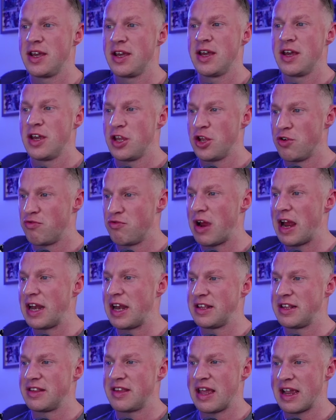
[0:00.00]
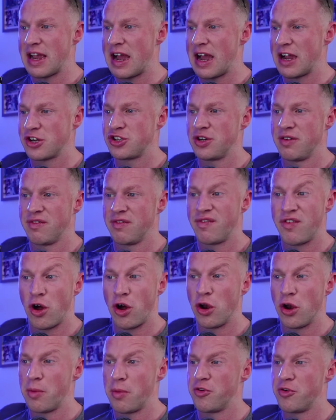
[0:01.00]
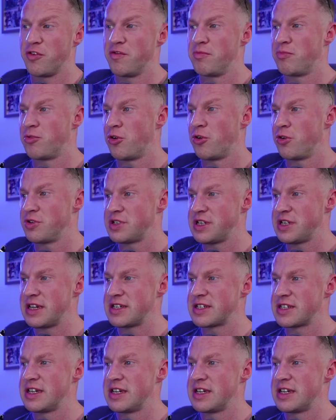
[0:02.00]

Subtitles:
you're ready to take action and follow a proven process.